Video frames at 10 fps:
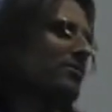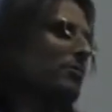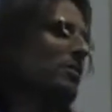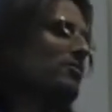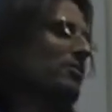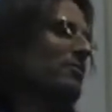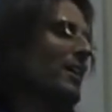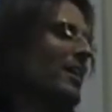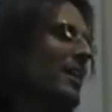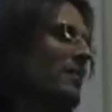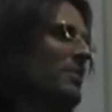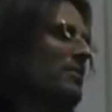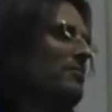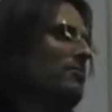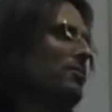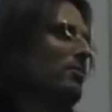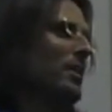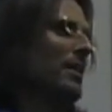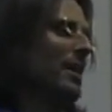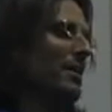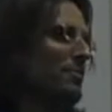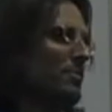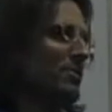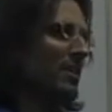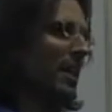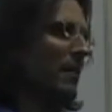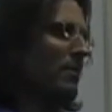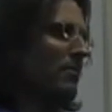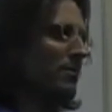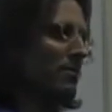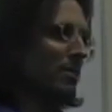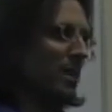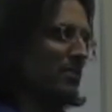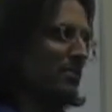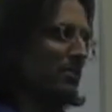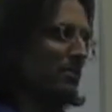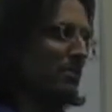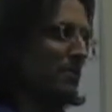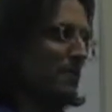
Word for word: quick survey. How many of you are 100% happy with your relationships?